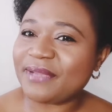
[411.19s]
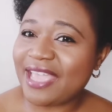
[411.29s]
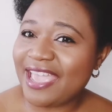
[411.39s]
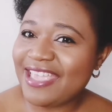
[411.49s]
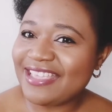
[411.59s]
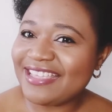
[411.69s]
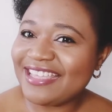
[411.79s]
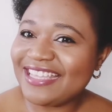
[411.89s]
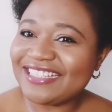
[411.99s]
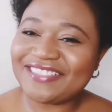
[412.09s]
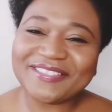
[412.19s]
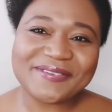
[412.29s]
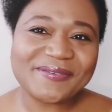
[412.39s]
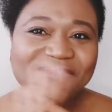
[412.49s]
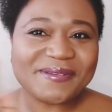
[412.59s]
Hey, to
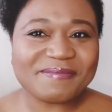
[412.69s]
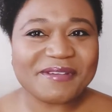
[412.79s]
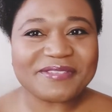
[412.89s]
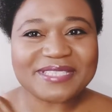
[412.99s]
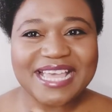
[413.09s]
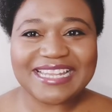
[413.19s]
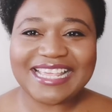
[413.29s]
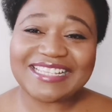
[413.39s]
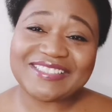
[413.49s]
all the mothers out there,